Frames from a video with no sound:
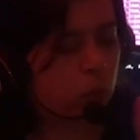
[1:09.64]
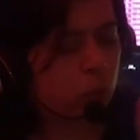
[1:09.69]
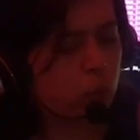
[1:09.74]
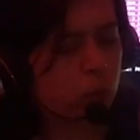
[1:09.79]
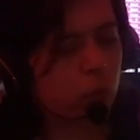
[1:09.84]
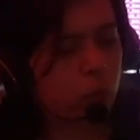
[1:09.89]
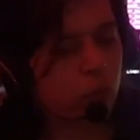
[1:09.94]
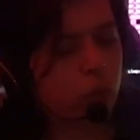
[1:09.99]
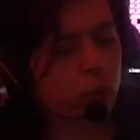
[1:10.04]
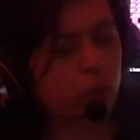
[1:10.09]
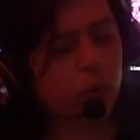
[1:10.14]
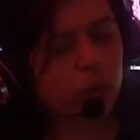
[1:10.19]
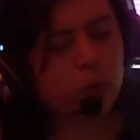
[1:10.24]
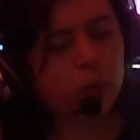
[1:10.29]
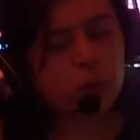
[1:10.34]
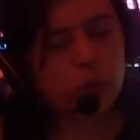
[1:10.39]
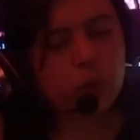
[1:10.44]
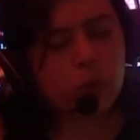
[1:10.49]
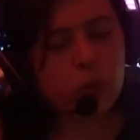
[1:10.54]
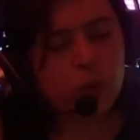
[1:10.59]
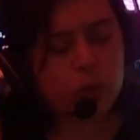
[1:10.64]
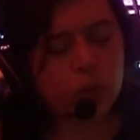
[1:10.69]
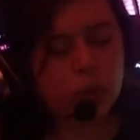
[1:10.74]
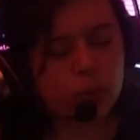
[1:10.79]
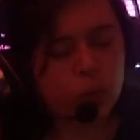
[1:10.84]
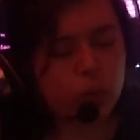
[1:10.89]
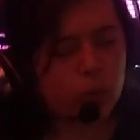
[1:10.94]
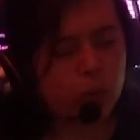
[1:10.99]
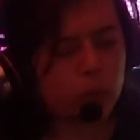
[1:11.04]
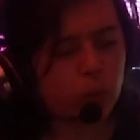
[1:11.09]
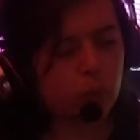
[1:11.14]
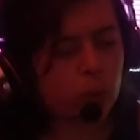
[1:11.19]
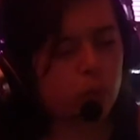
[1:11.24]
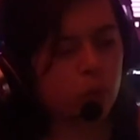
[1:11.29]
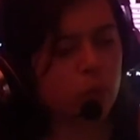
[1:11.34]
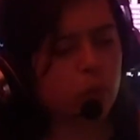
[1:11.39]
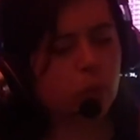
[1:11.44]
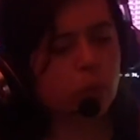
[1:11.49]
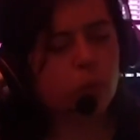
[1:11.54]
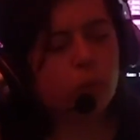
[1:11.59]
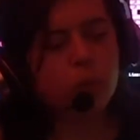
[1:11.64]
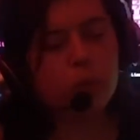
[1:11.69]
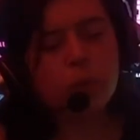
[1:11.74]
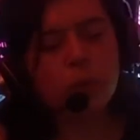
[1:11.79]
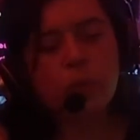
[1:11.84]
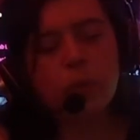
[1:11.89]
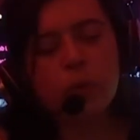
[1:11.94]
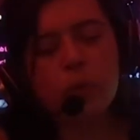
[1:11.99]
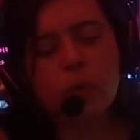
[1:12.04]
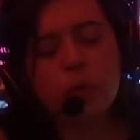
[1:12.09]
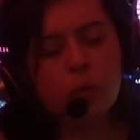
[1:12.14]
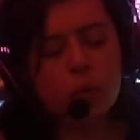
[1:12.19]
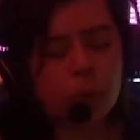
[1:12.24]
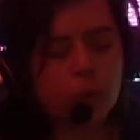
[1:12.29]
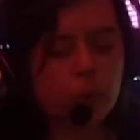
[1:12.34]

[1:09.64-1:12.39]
since I'm navigating a system, it's more about finding